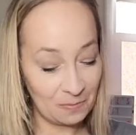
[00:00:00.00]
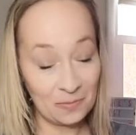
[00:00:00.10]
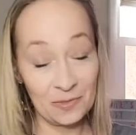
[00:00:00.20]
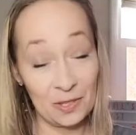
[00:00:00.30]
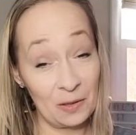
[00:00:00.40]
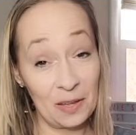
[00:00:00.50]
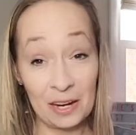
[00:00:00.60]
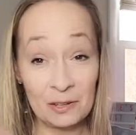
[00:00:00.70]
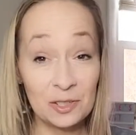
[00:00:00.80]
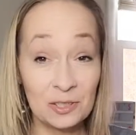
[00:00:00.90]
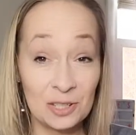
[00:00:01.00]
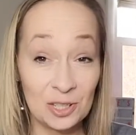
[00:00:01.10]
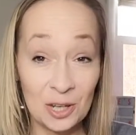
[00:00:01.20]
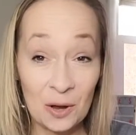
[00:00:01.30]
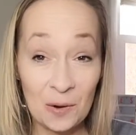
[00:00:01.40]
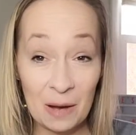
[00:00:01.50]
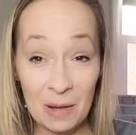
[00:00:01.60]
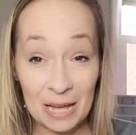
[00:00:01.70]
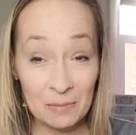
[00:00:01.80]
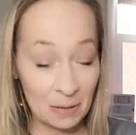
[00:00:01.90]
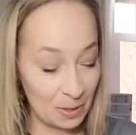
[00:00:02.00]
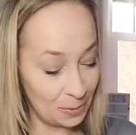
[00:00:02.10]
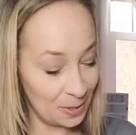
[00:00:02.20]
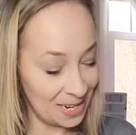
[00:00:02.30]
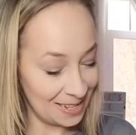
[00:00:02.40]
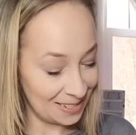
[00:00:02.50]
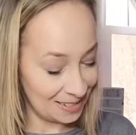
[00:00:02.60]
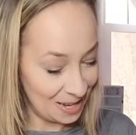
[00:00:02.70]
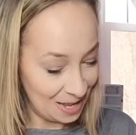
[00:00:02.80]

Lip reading: So that goes to show how bad my memory is.